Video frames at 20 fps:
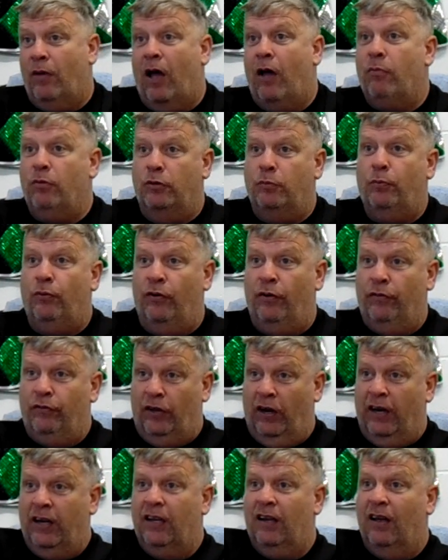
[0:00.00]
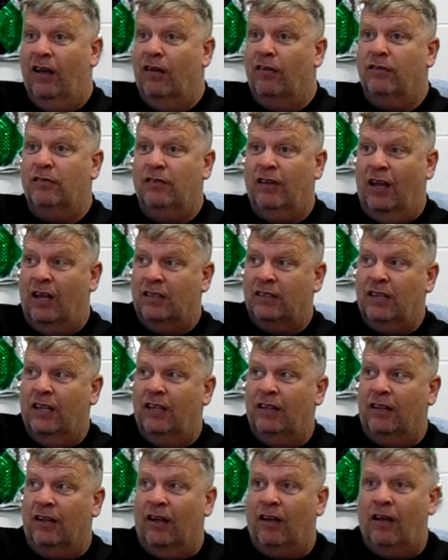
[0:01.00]
I was proved right. I, I
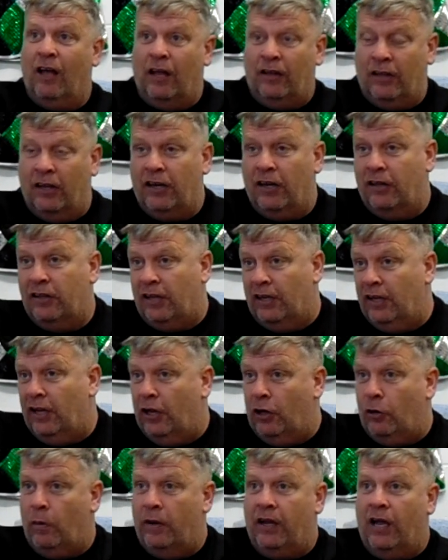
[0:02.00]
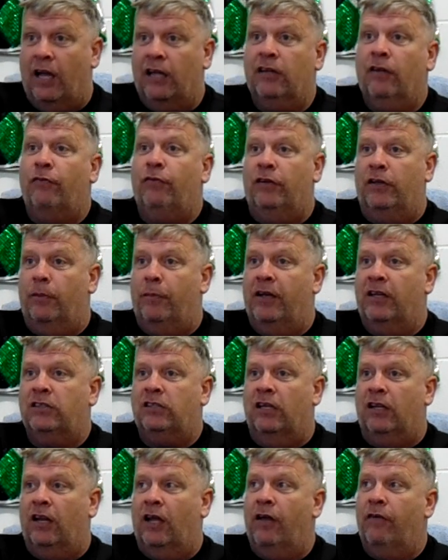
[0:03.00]
said that I didn't think he quite had it for
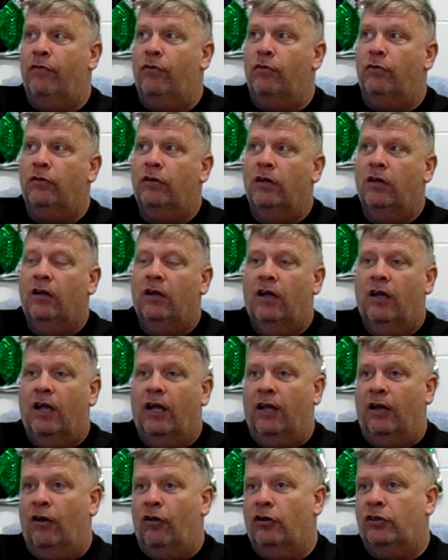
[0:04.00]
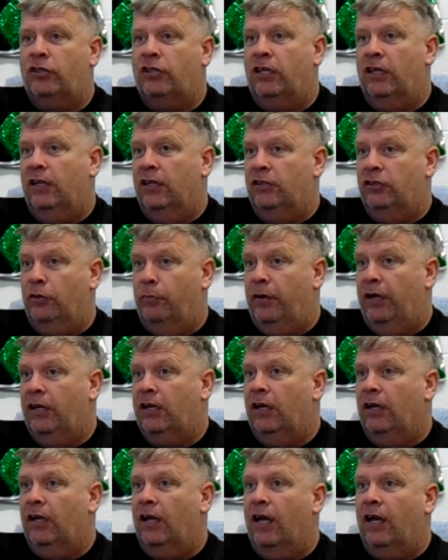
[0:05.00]
domestic level. He lost to the
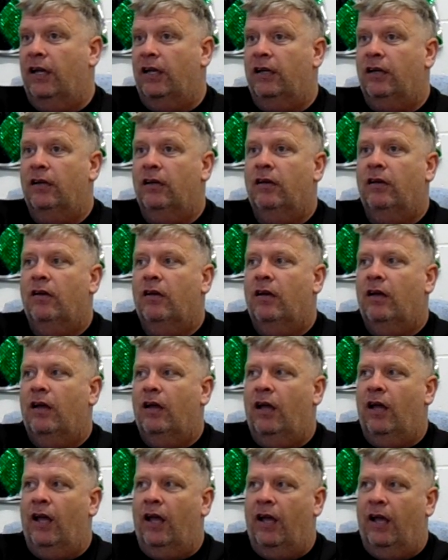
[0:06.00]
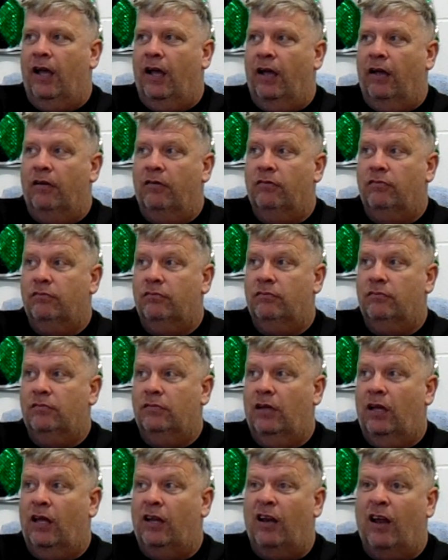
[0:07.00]
Jamaican guy, uh, and
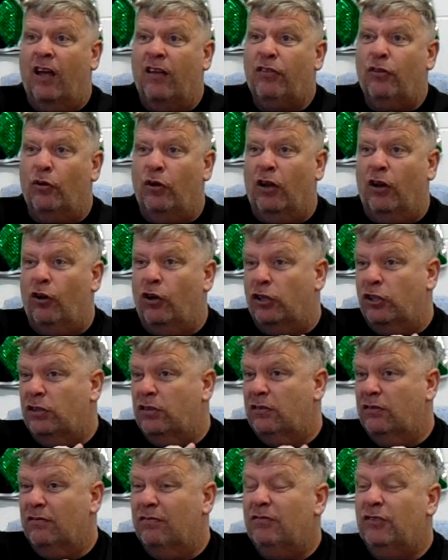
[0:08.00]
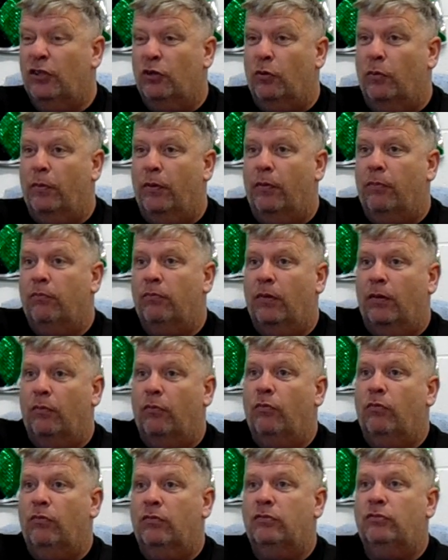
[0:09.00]
I thought it was, you know,
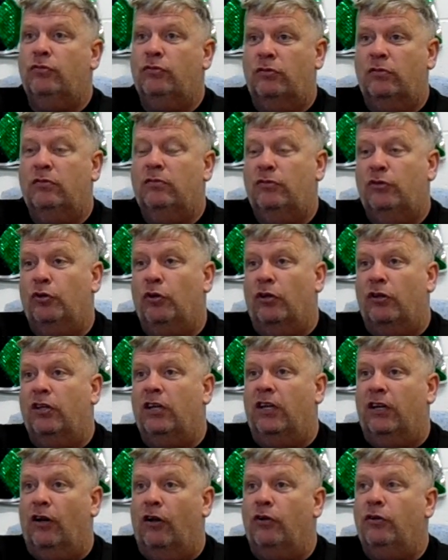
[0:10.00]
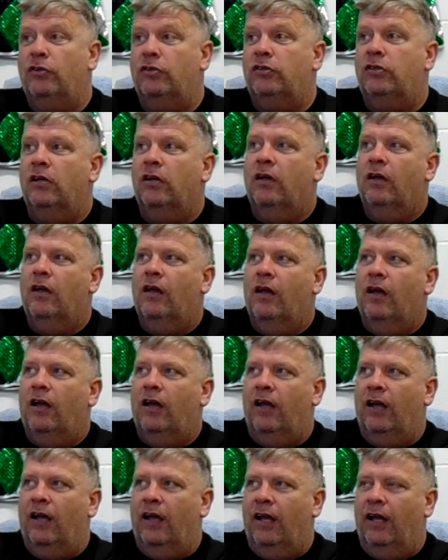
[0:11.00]
two or three rounds.
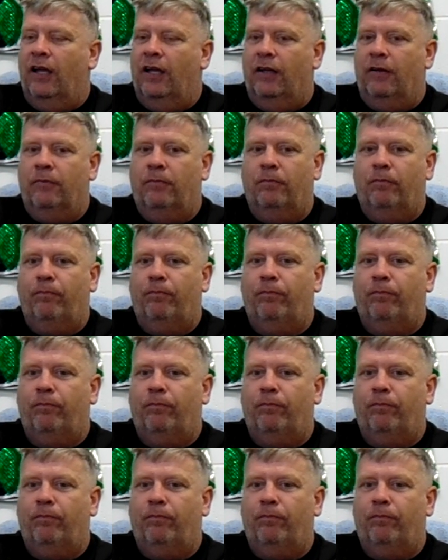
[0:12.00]
Uh,